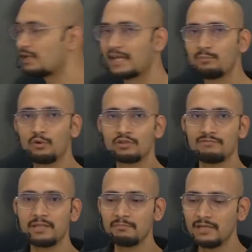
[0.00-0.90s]
both of
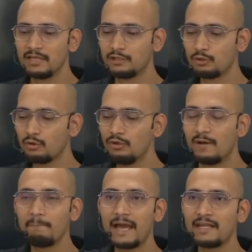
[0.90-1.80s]
them, you know,
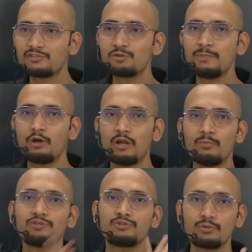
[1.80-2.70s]
manage to be
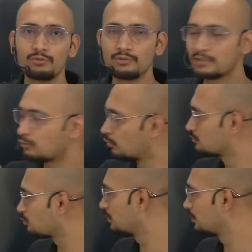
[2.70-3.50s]
almost close to each